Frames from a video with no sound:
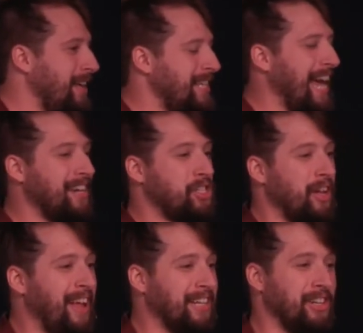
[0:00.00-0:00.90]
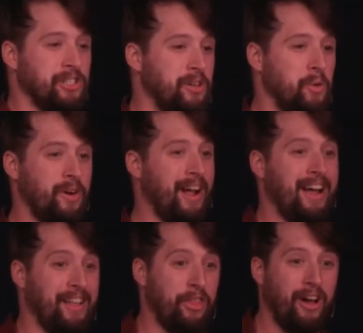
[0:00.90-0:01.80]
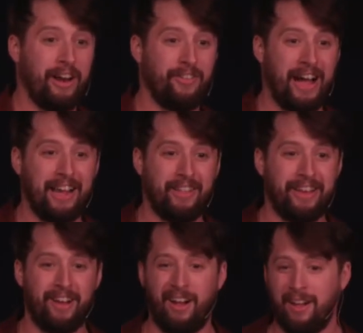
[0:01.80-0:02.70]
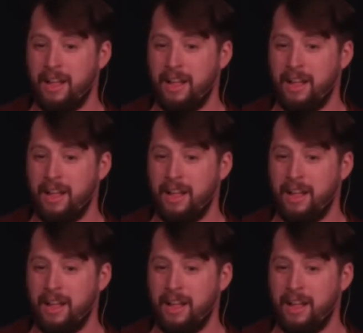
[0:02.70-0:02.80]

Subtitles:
tax collectors who were not thought of highly at all,